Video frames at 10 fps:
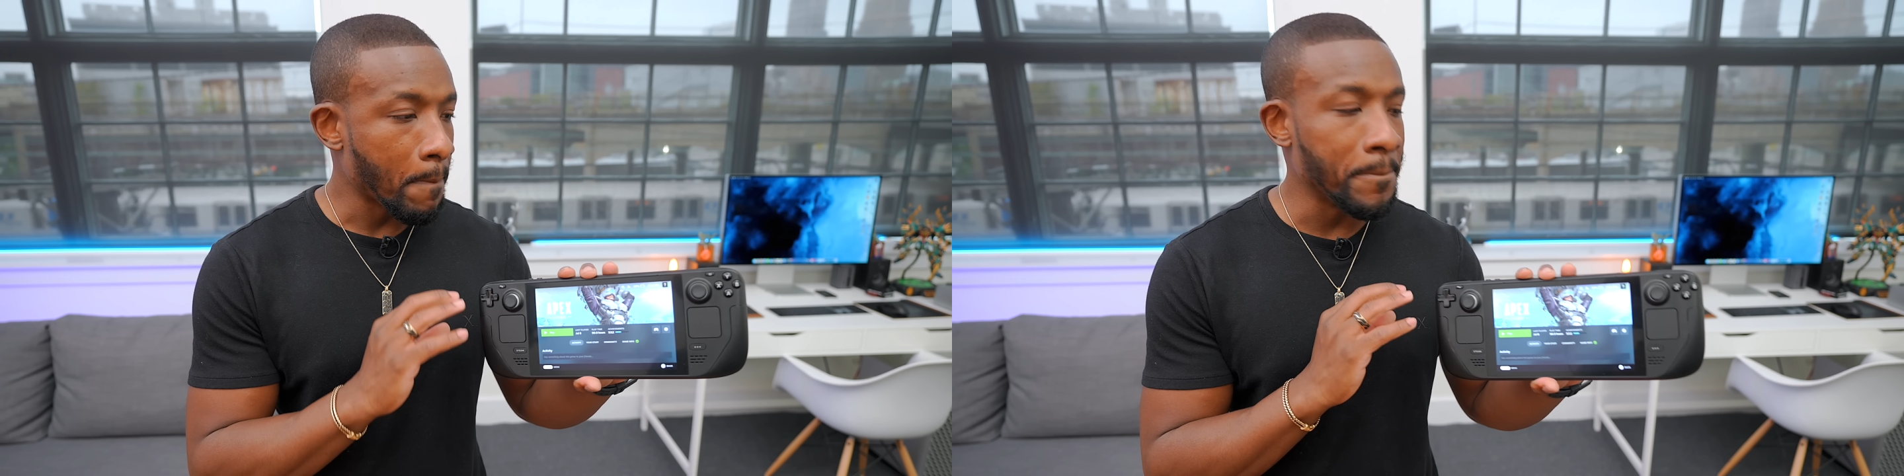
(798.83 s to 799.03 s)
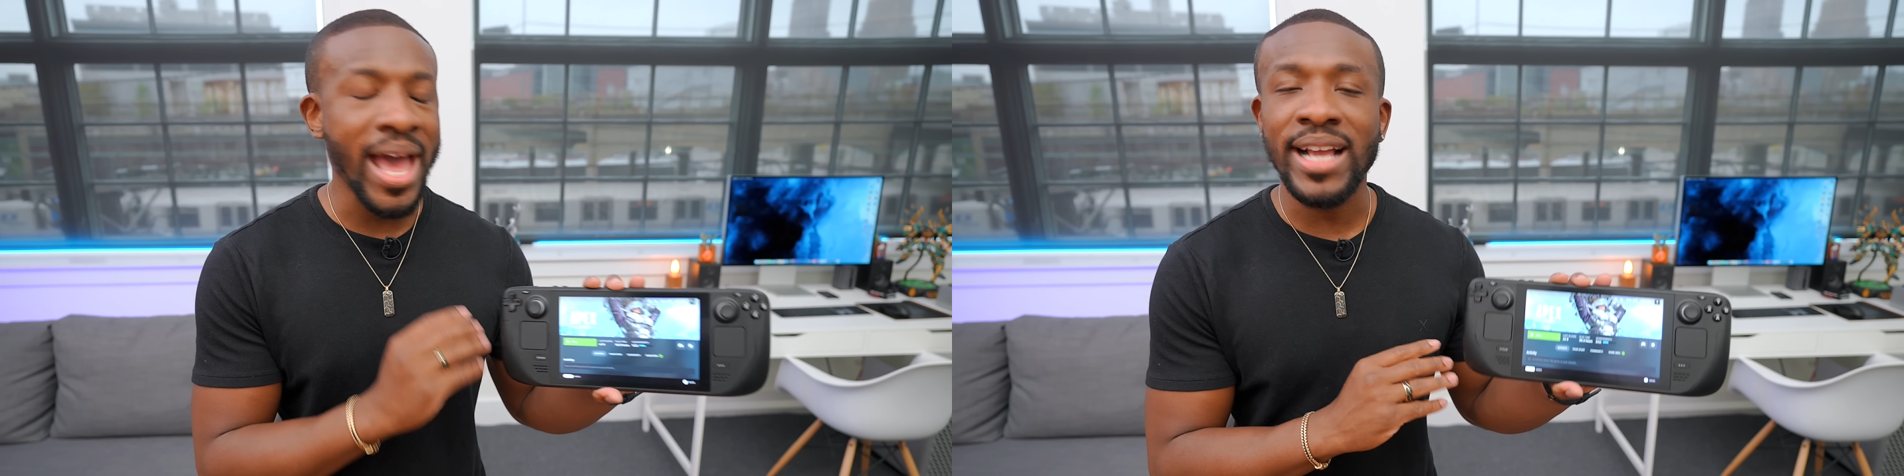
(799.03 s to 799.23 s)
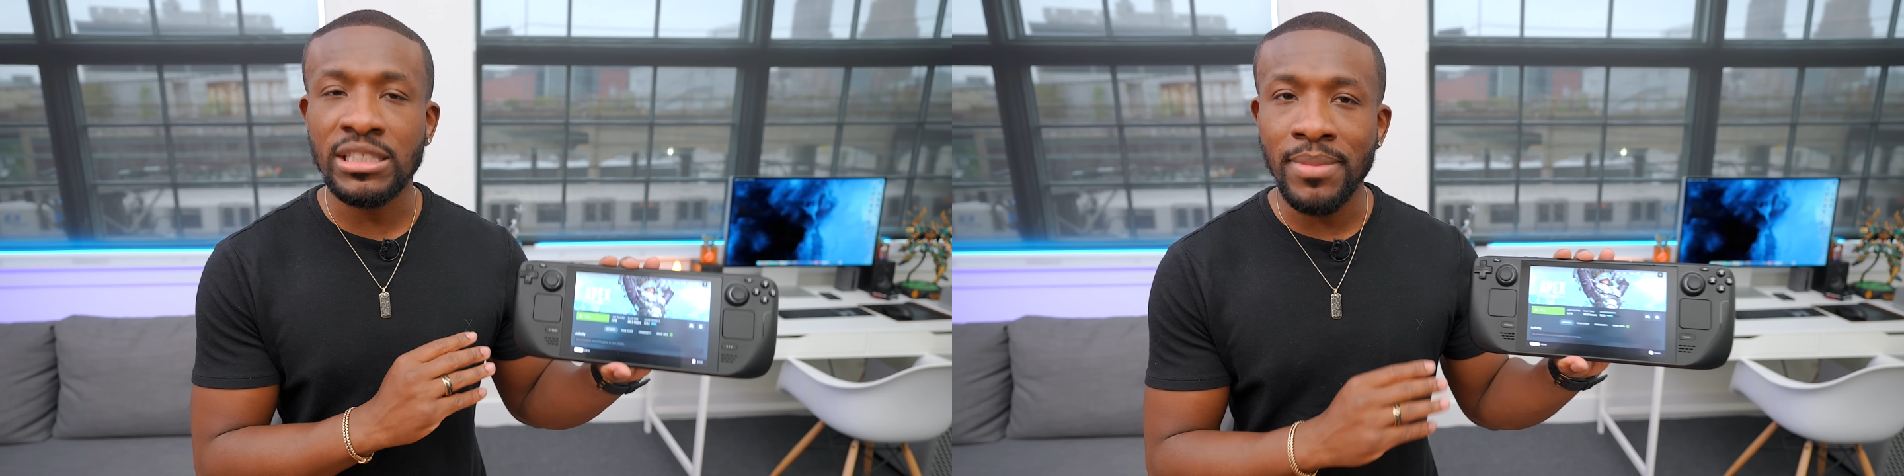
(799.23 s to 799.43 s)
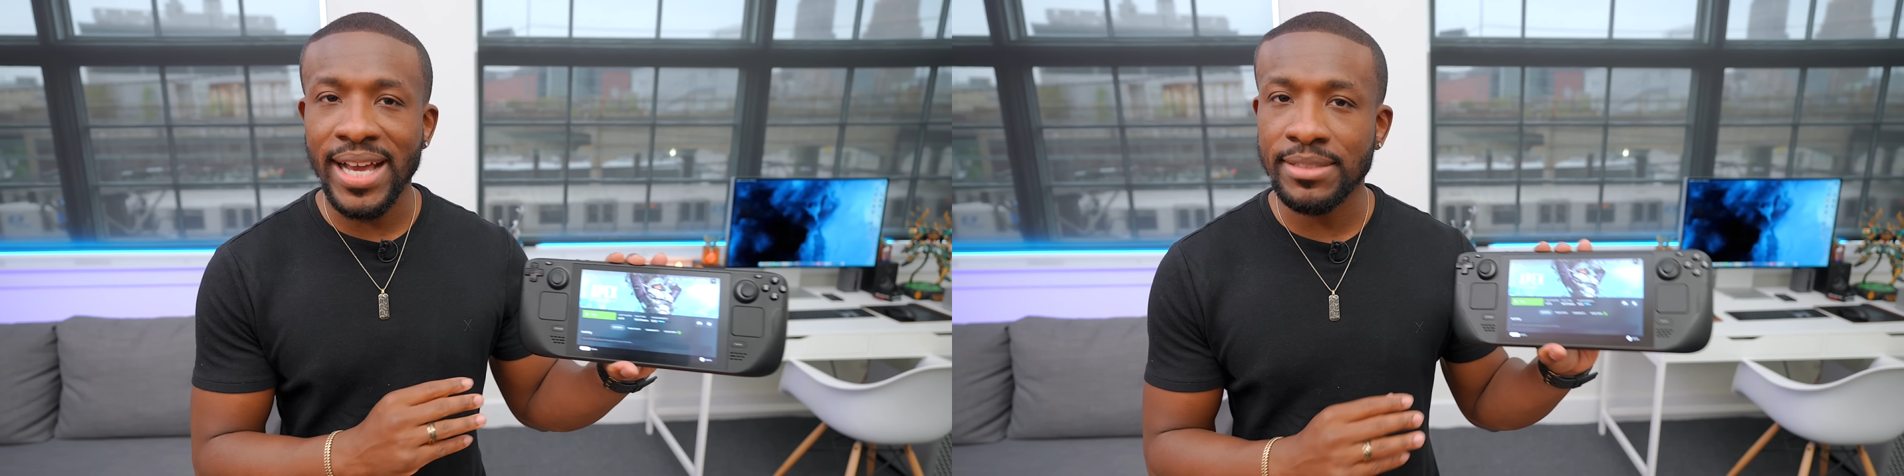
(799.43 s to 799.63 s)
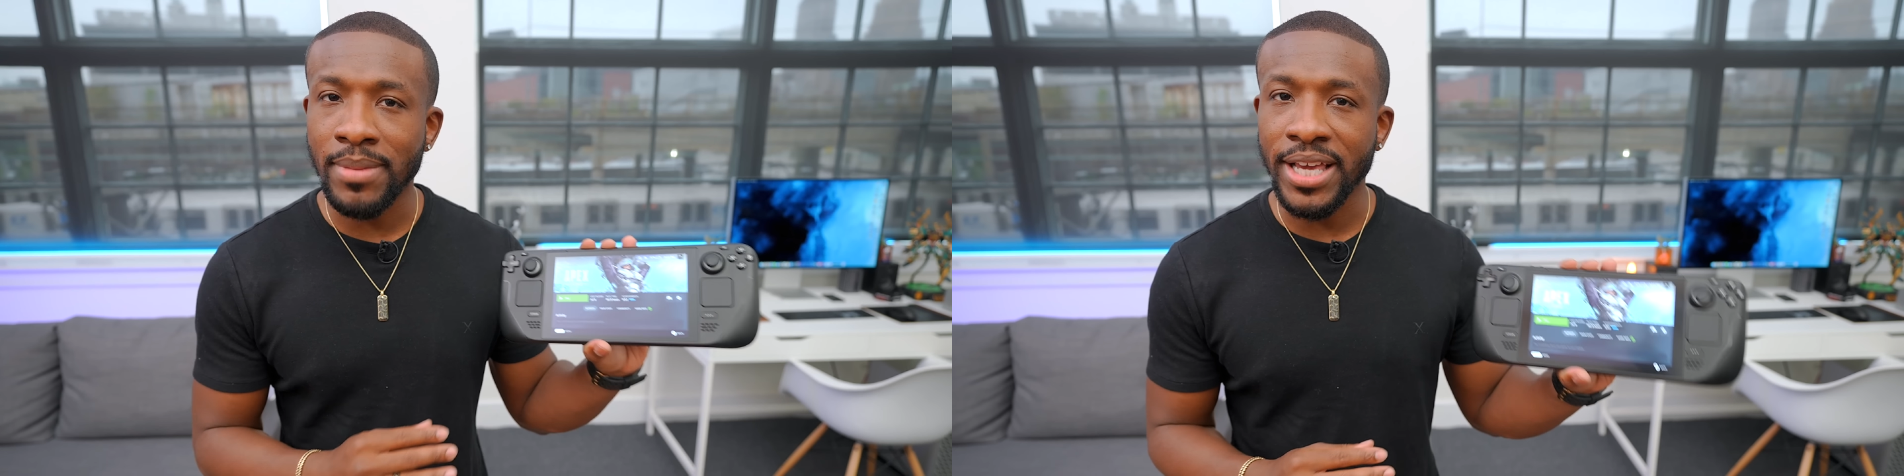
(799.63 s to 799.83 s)

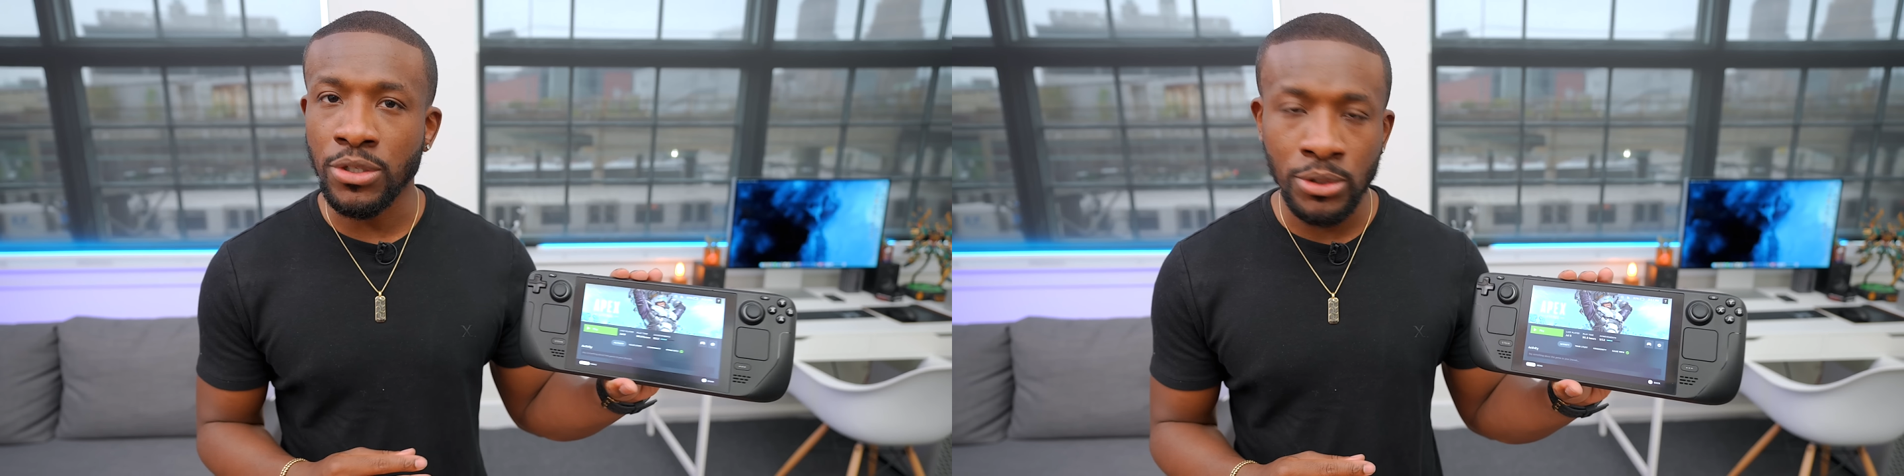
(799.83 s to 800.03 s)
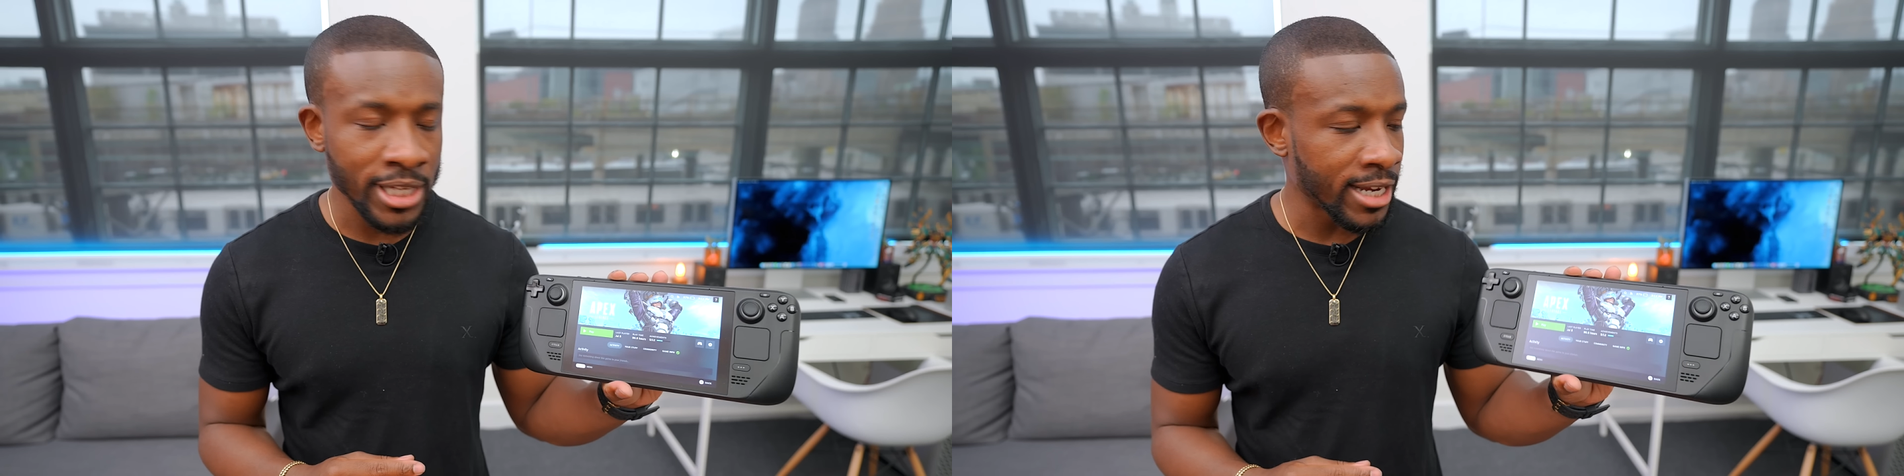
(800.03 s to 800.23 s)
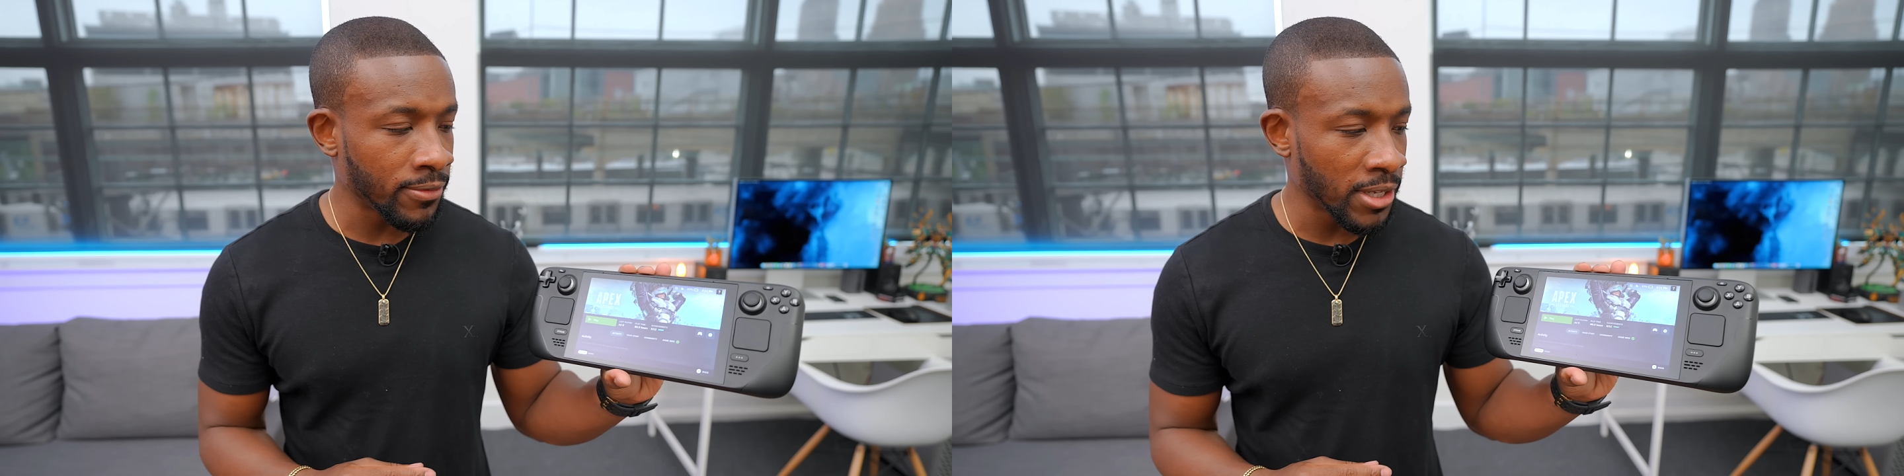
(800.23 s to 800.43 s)
maximize my use out of